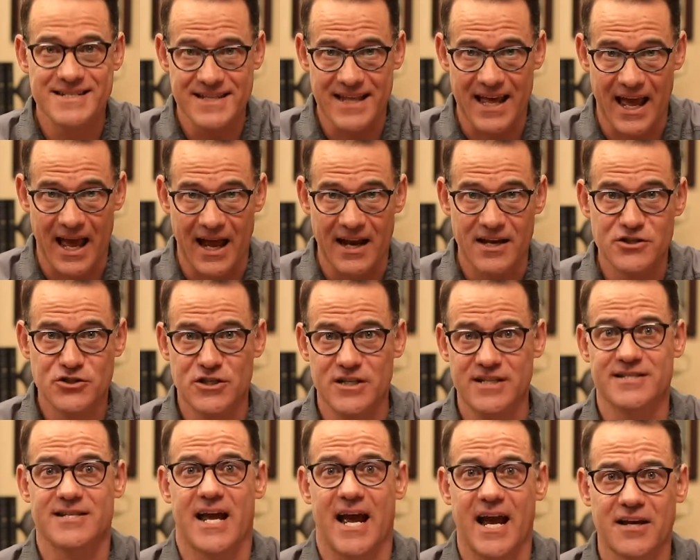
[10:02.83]
that
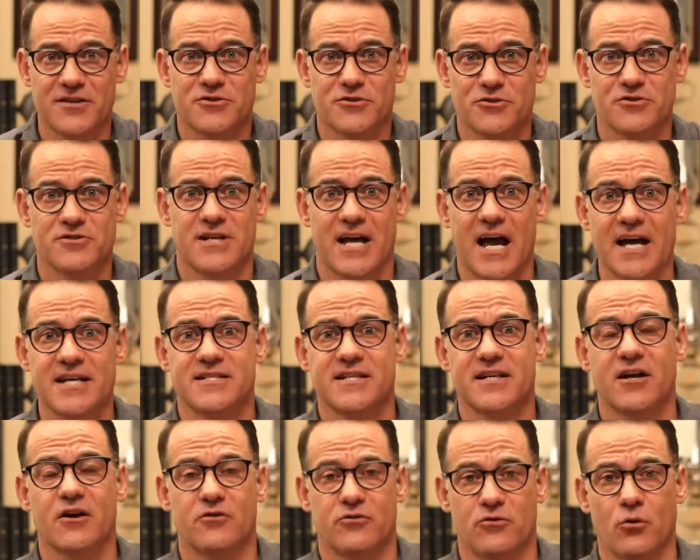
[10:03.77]
she's
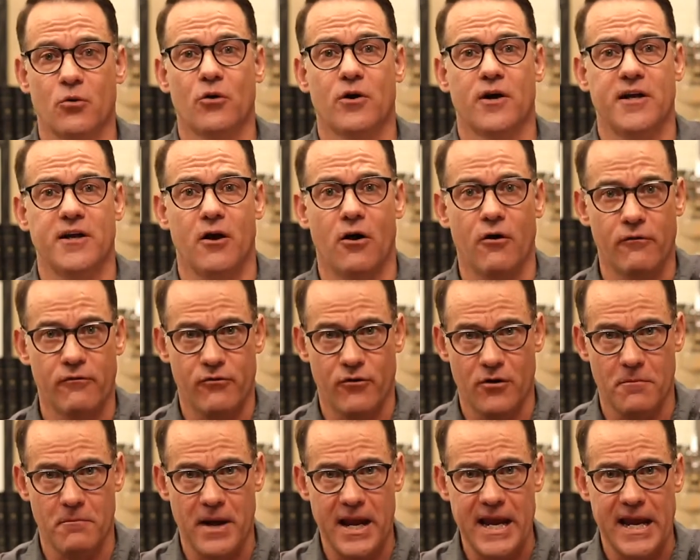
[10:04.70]
exercising authority over a
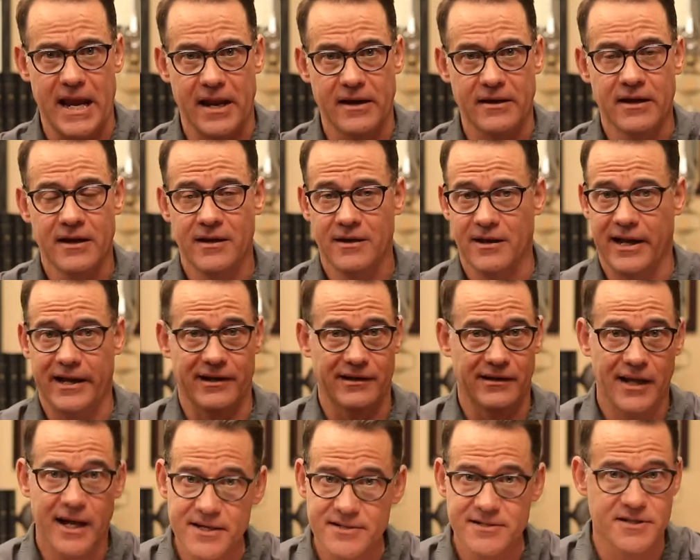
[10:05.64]
man,
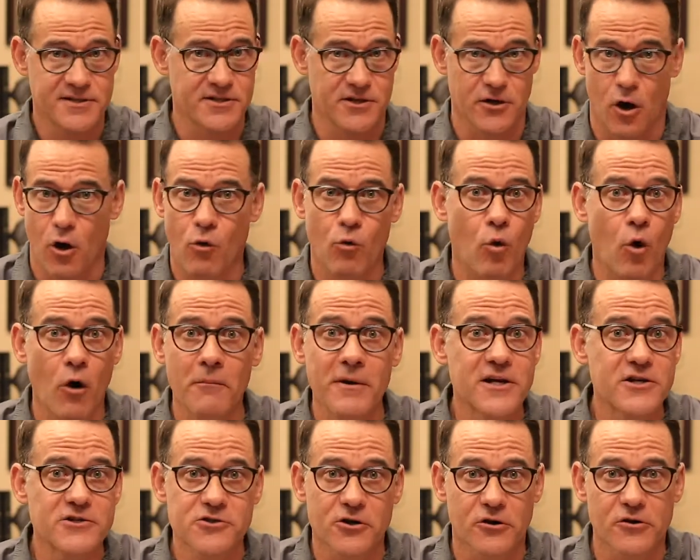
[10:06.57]
unless it's an all
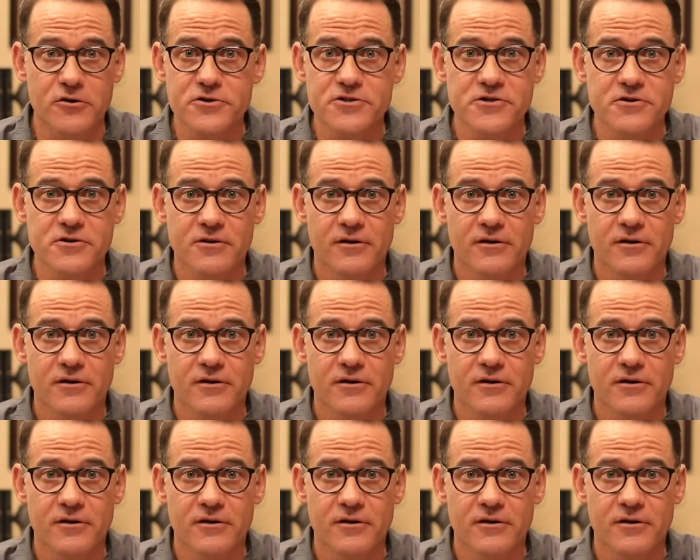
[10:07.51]
woman church.